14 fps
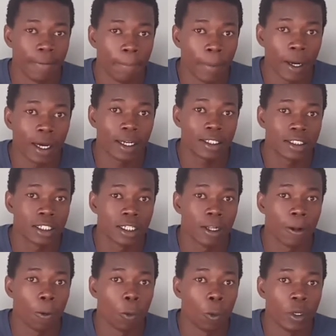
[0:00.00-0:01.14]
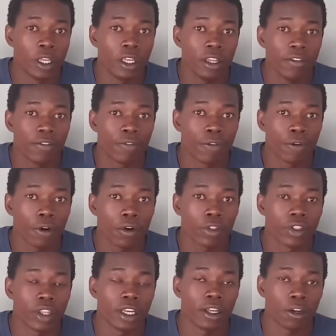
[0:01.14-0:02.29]
but we follow
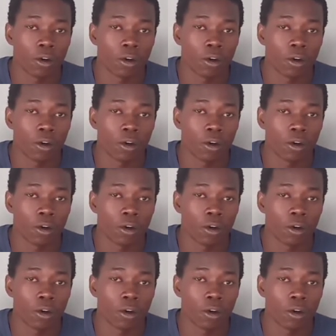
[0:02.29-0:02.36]
the